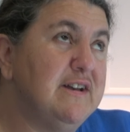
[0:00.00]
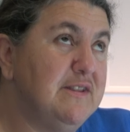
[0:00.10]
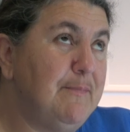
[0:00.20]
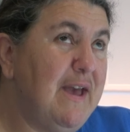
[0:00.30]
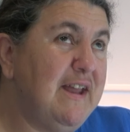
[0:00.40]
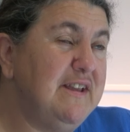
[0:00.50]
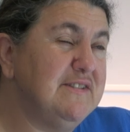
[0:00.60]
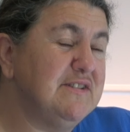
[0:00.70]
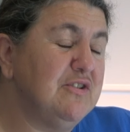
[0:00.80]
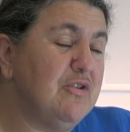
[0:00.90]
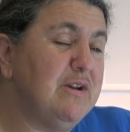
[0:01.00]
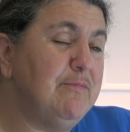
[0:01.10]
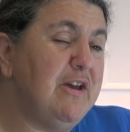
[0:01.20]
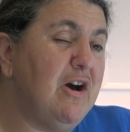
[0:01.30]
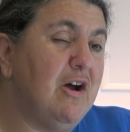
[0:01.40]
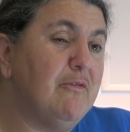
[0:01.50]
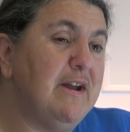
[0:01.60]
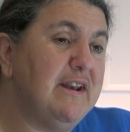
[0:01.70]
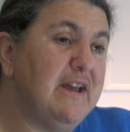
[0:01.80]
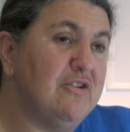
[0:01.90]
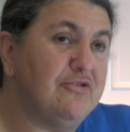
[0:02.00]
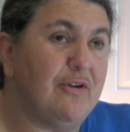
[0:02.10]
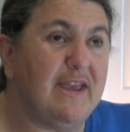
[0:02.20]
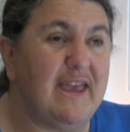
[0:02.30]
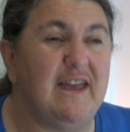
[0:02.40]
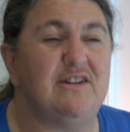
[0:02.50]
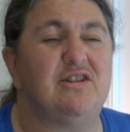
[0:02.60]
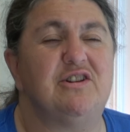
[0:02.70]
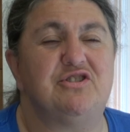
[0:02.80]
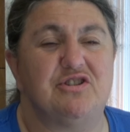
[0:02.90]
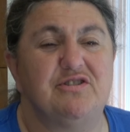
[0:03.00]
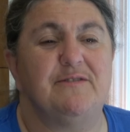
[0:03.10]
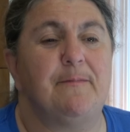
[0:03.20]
The pad is incredibly hot right now, so I can't touch it.